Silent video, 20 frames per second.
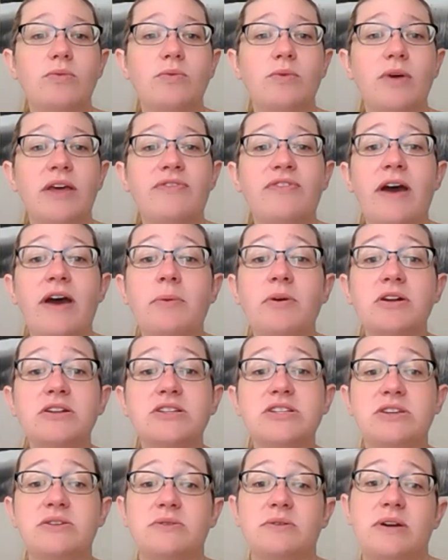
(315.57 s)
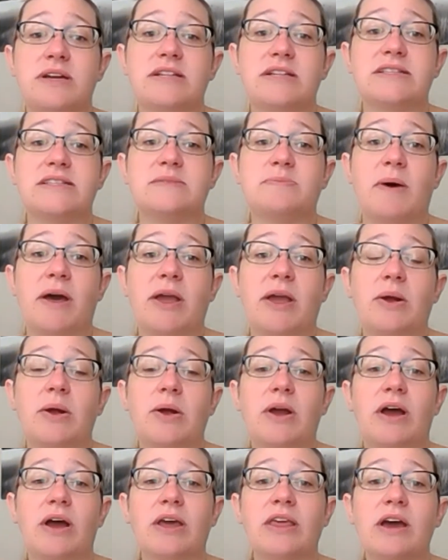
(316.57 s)
If I were to
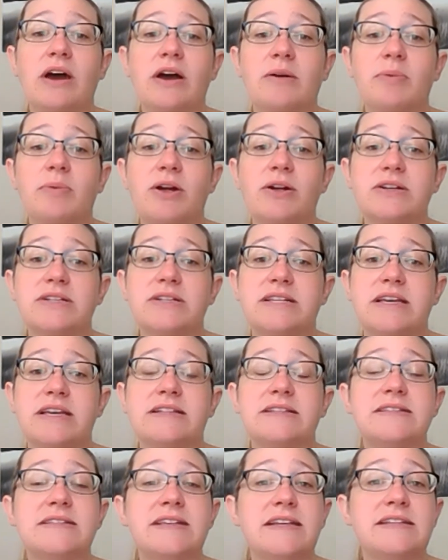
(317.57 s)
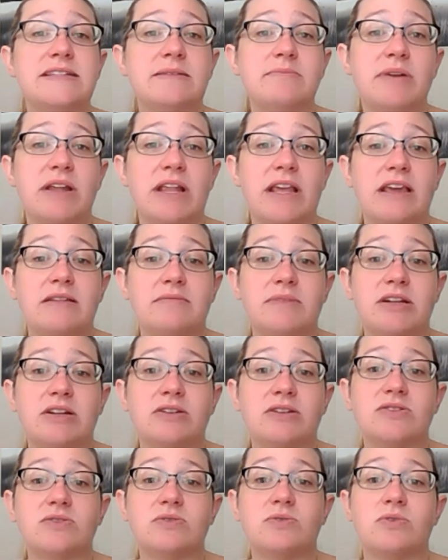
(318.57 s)
inspire a young person, say somebody in
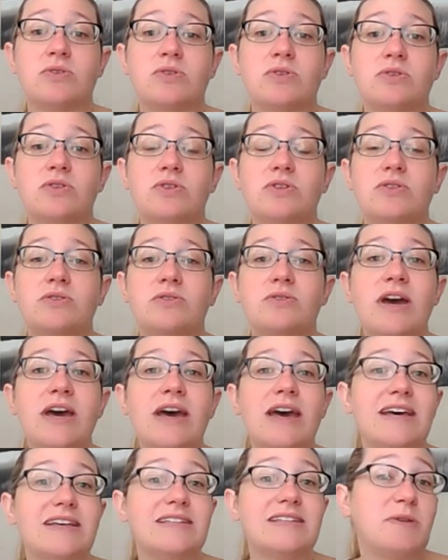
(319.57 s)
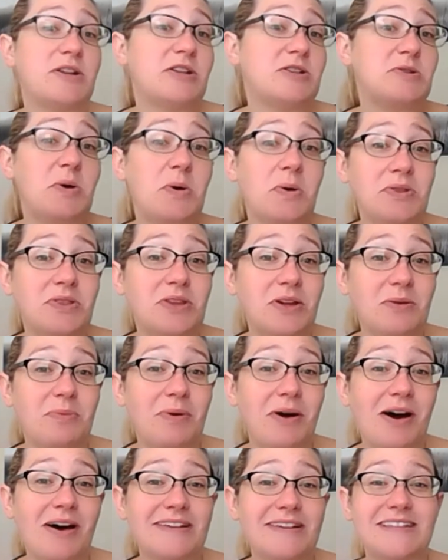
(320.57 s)
middle school who has been told they're
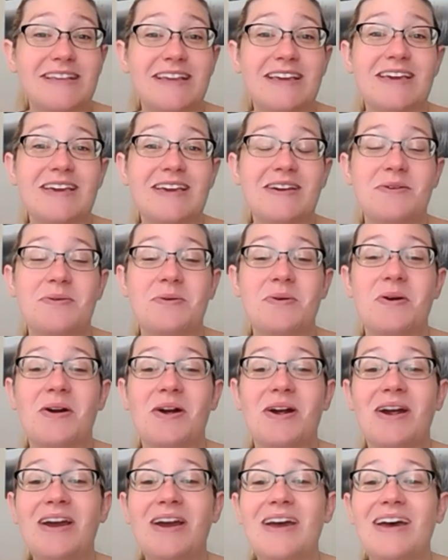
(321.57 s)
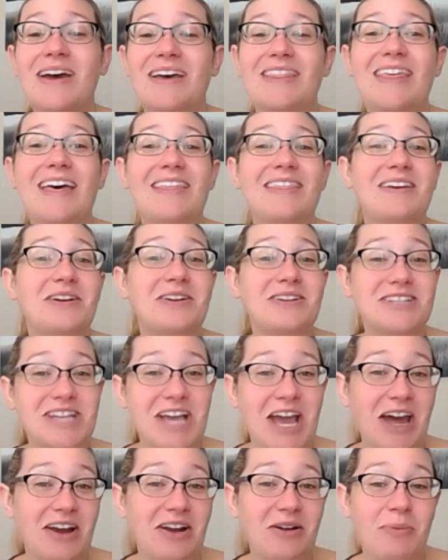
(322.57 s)
bossy or that they're a
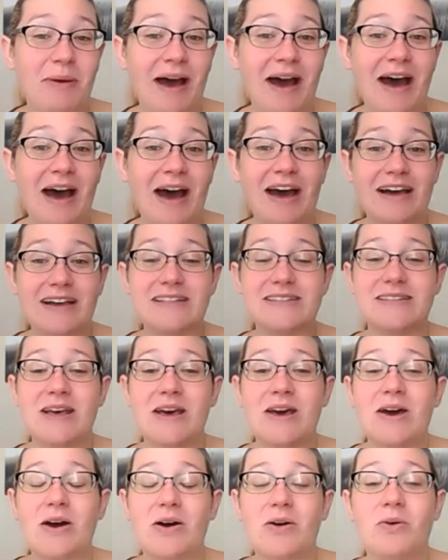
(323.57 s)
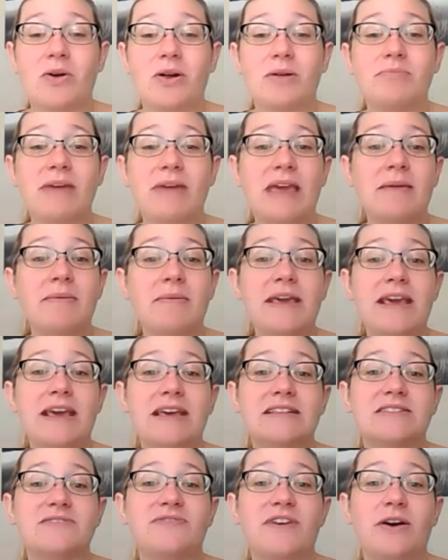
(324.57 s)
chatterbox, or maybe
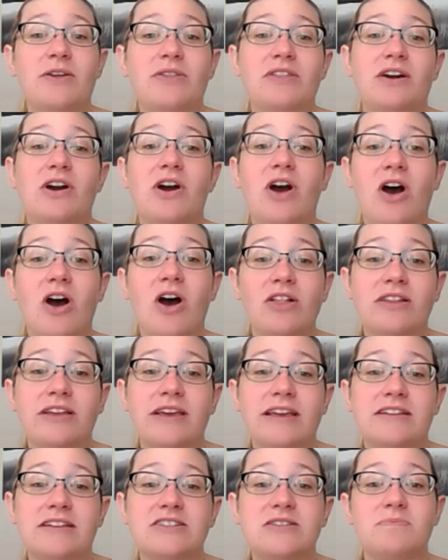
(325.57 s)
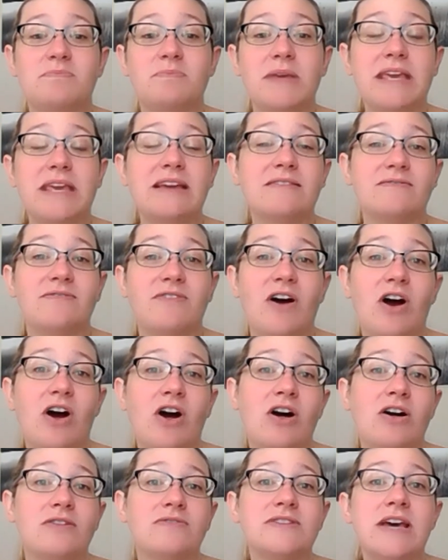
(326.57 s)
has felt the calling to be
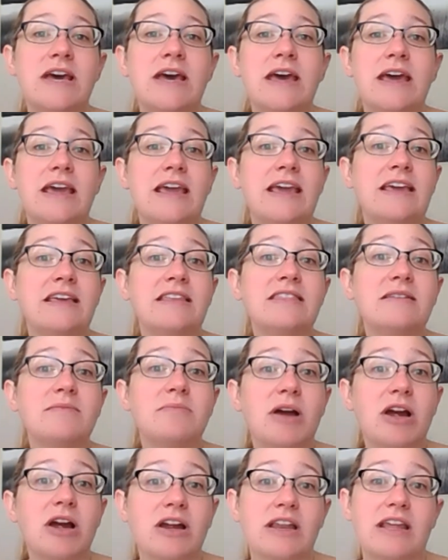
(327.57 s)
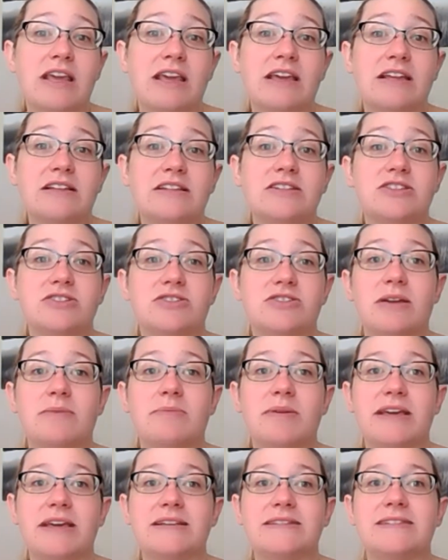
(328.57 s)
involved in the marketing industry
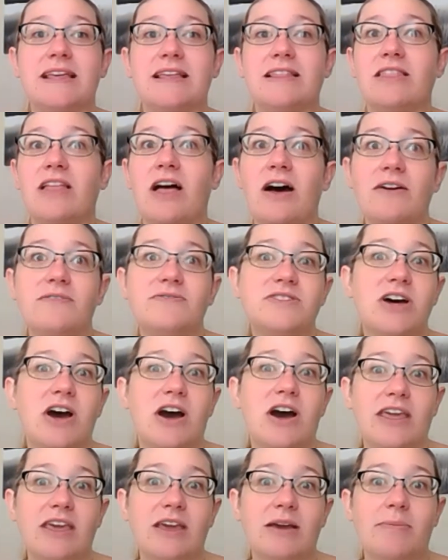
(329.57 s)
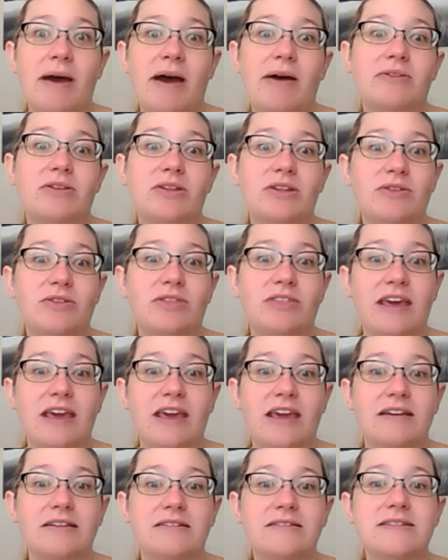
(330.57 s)
because they love talking about new
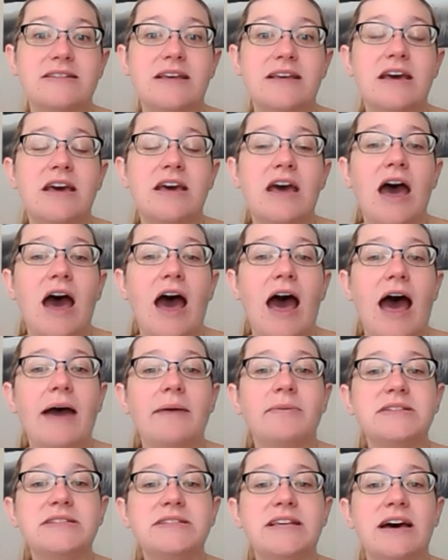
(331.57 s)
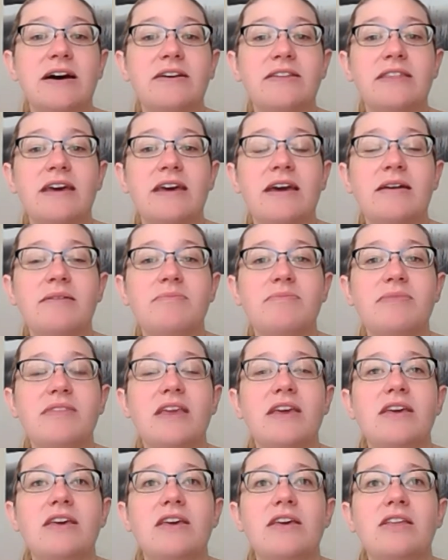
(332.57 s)
things, I would tell them
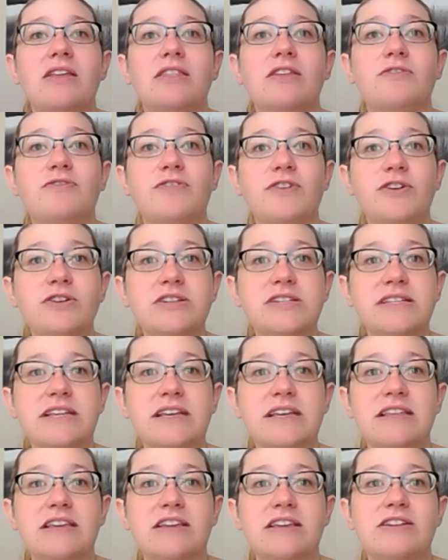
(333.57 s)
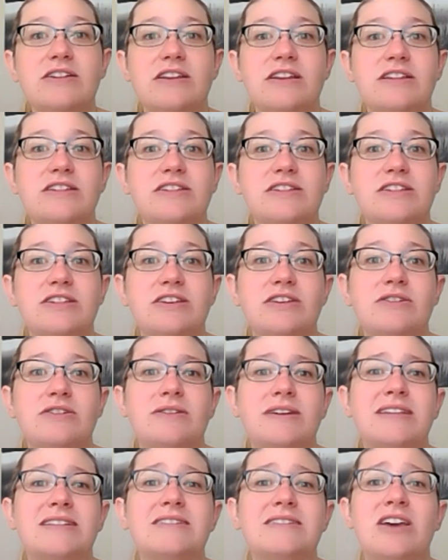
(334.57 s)
the first thing that you need to do
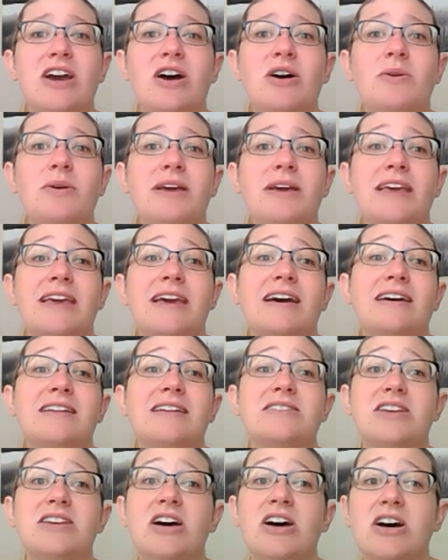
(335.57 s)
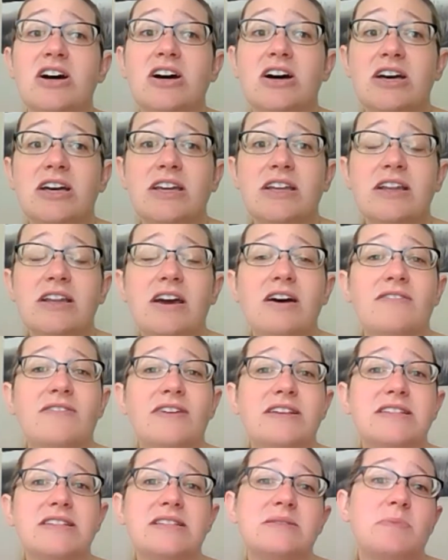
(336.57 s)
is go and get a ton of
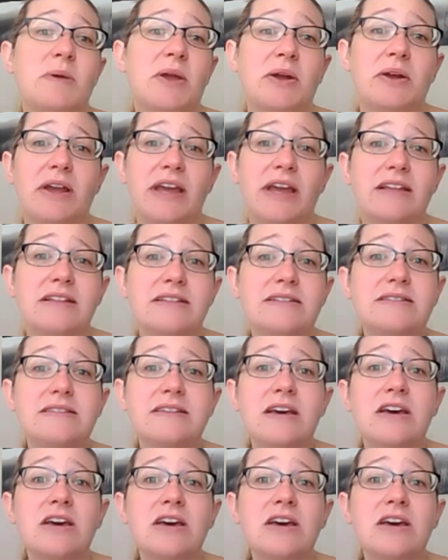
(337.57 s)
experience.